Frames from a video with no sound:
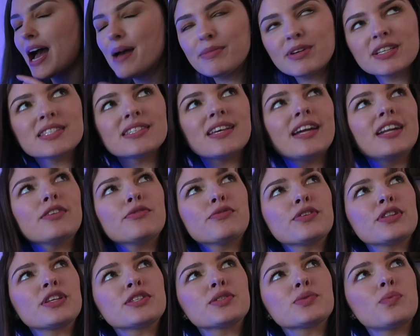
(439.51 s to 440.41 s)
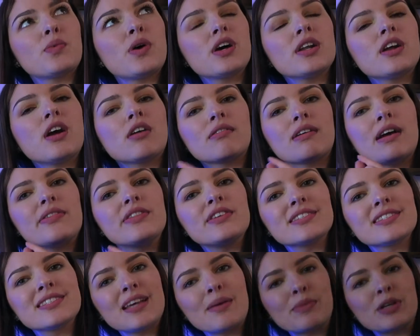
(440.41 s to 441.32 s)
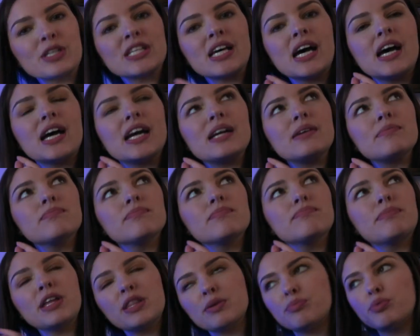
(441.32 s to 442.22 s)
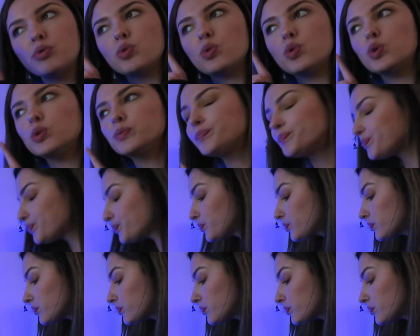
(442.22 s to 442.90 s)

I'm excited for this one around the summertime by the pool.